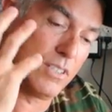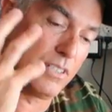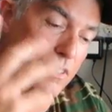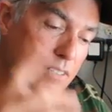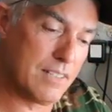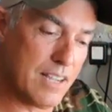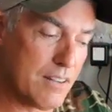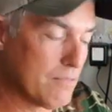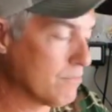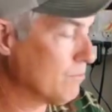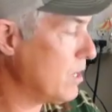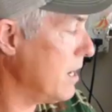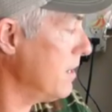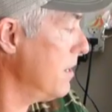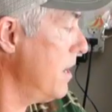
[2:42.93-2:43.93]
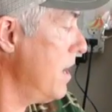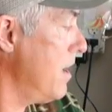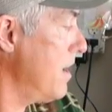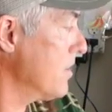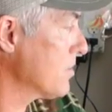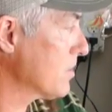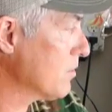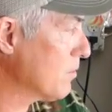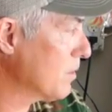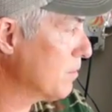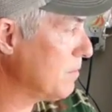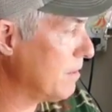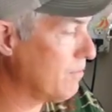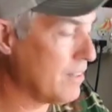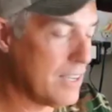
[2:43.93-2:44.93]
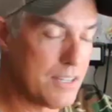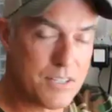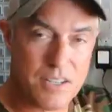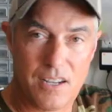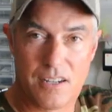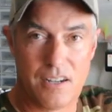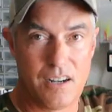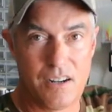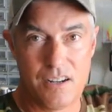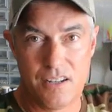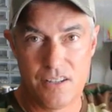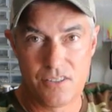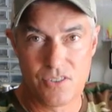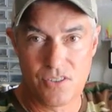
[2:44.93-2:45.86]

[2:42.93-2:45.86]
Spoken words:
And right now, actually, we're in my fly tying area.